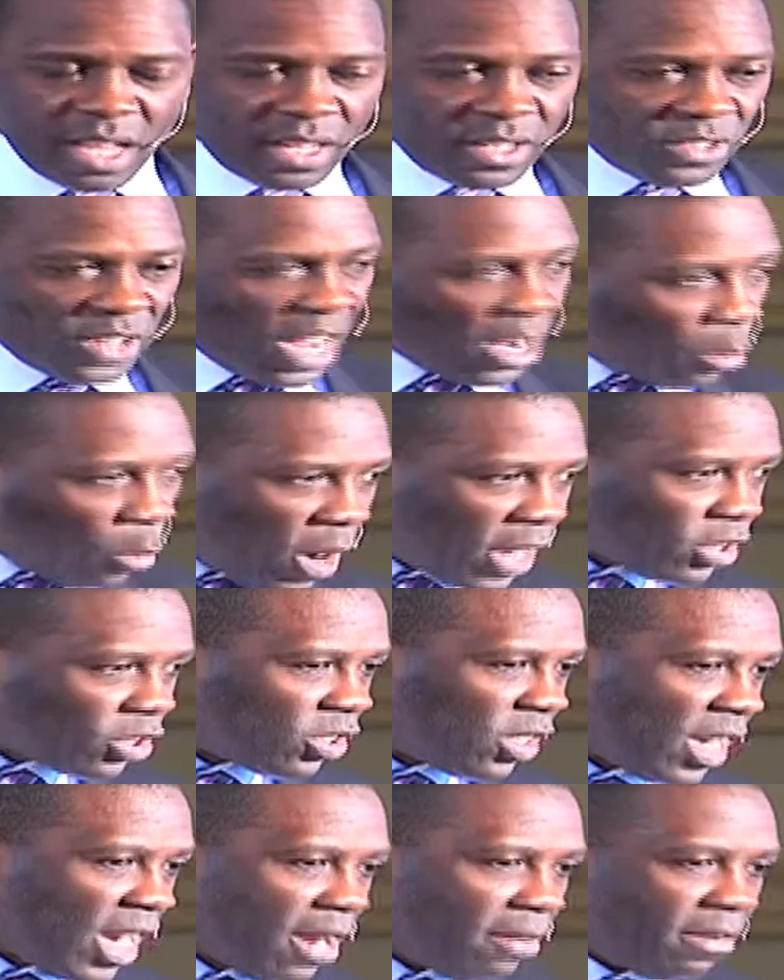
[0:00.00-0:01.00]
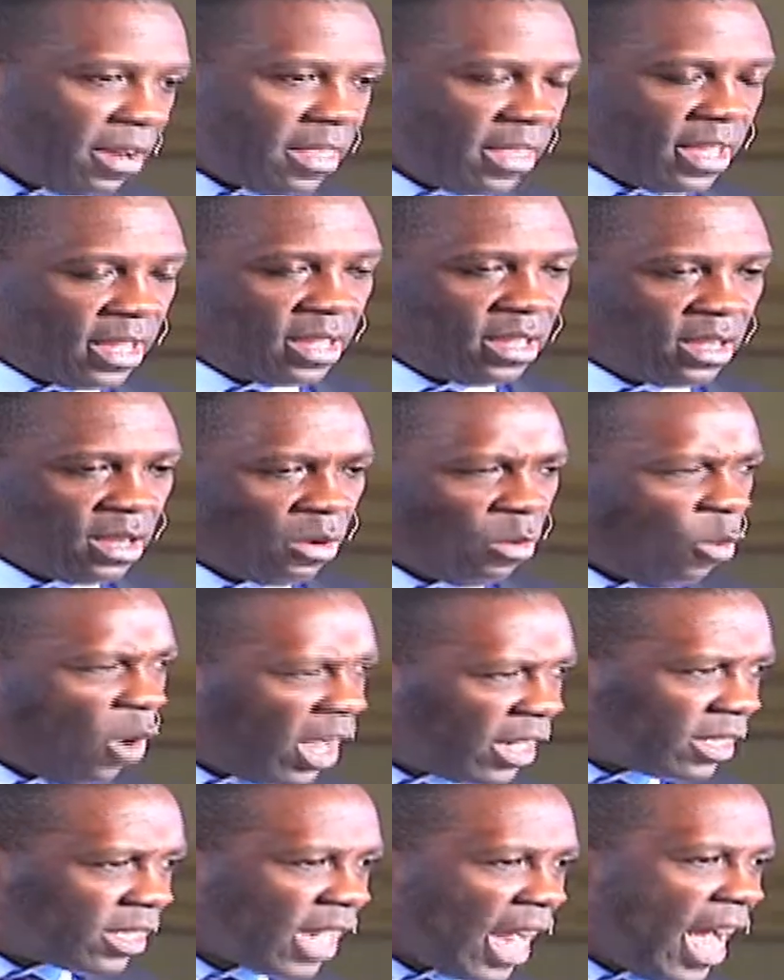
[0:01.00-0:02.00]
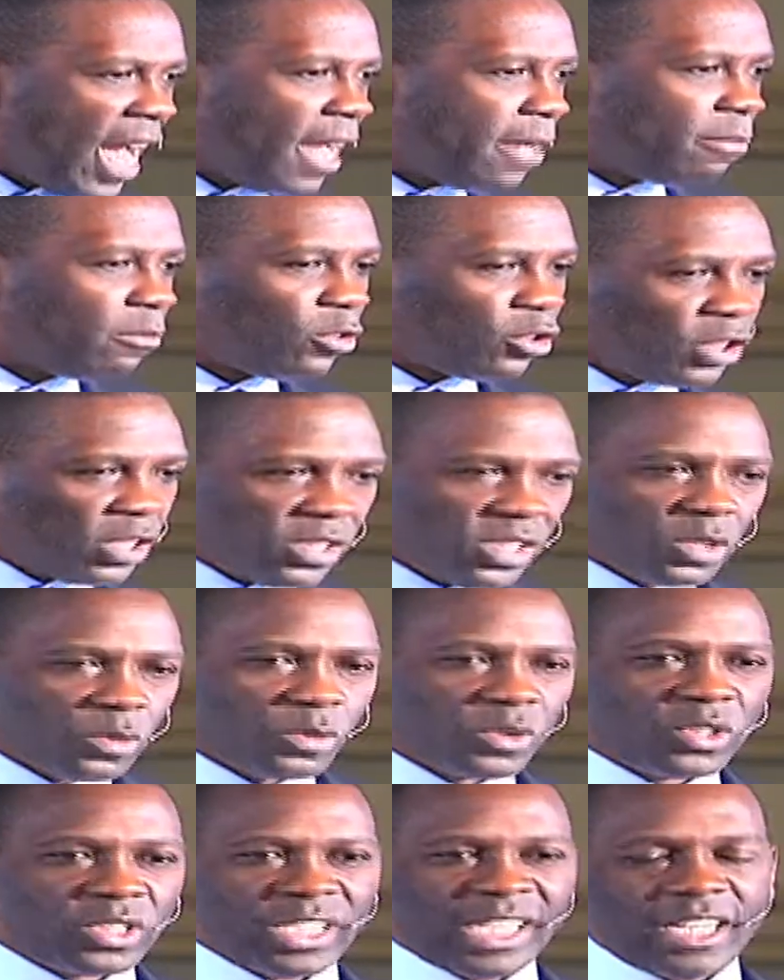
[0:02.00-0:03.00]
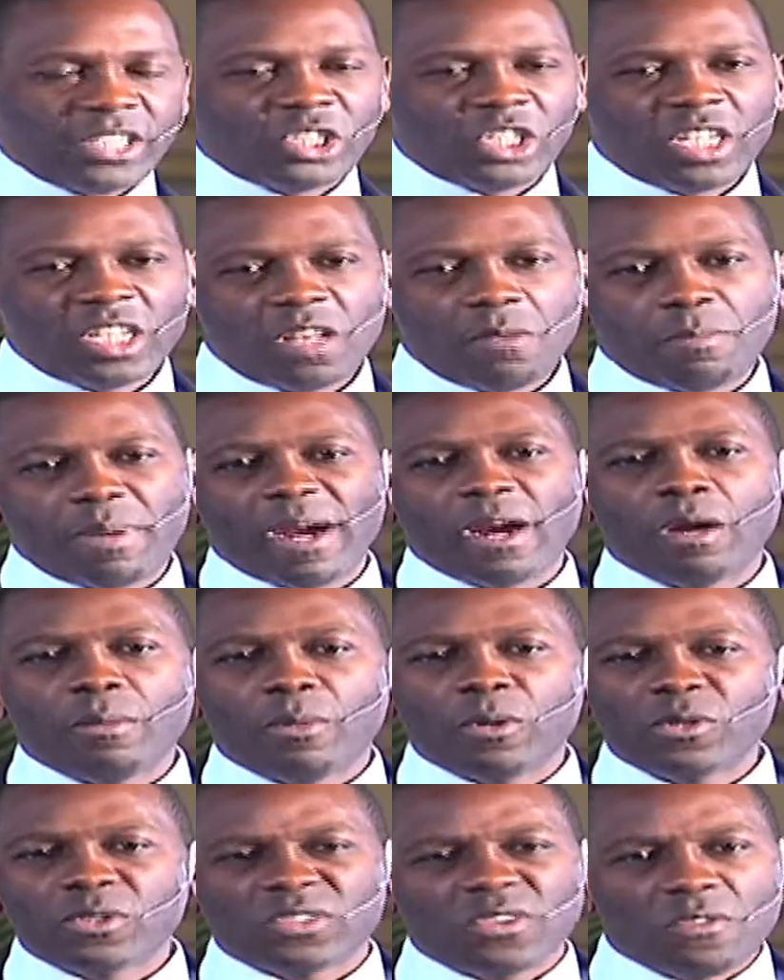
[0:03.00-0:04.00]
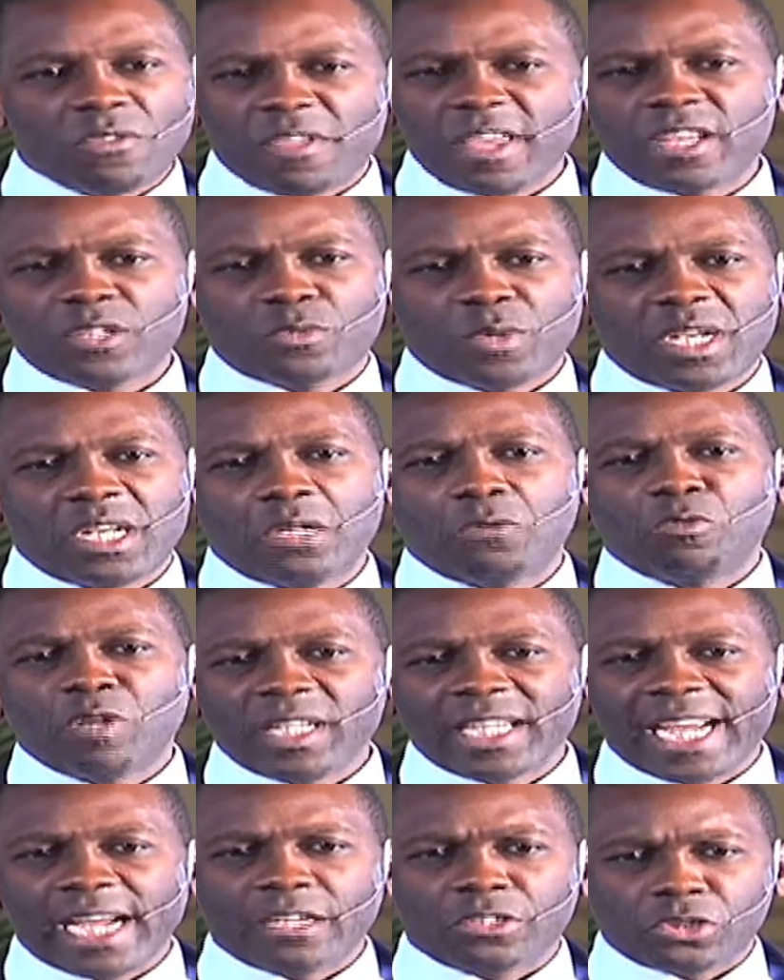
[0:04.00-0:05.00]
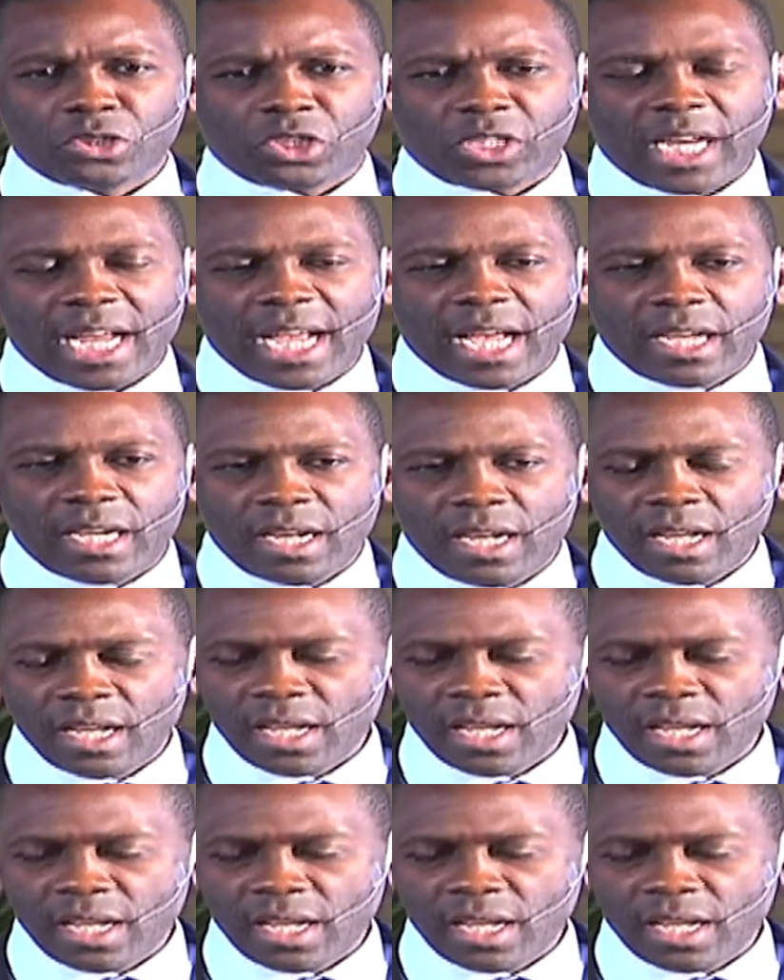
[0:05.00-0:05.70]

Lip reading: So I questioned everything. One time, Jesus was teaching in parables and things we didn't really understand.